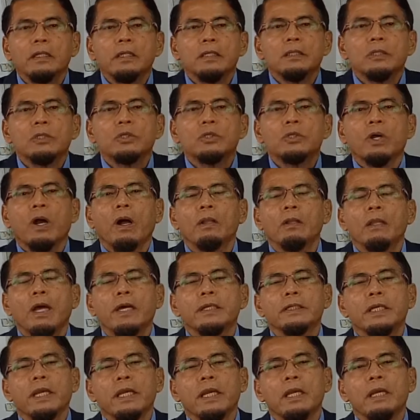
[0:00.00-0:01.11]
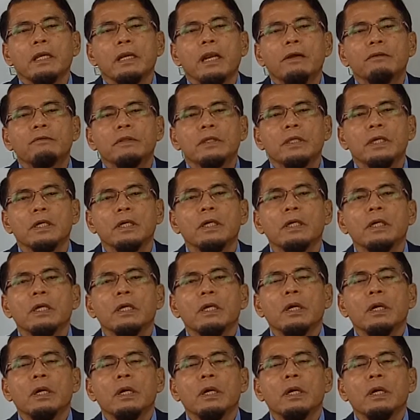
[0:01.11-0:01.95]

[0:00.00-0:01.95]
Inshallah, the hereafter